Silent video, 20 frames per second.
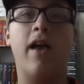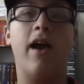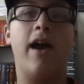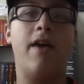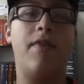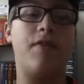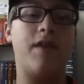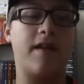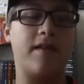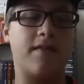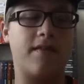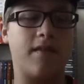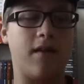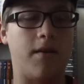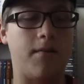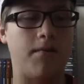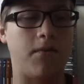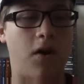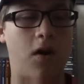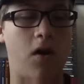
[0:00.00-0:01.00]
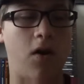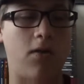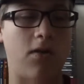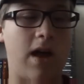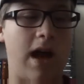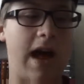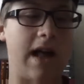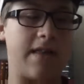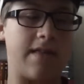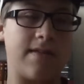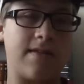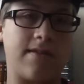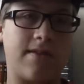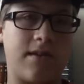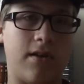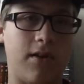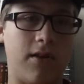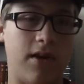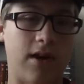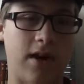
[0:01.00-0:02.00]
I then saw Mallrats,
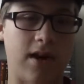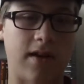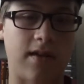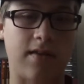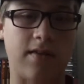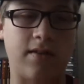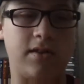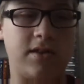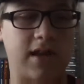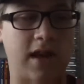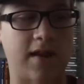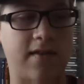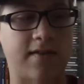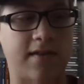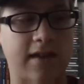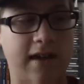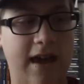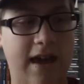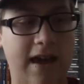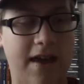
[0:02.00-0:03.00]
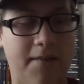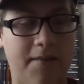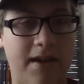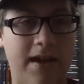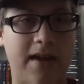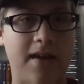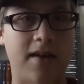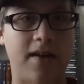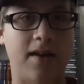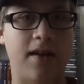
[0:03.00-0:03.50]
Clerks, Chasing Amy,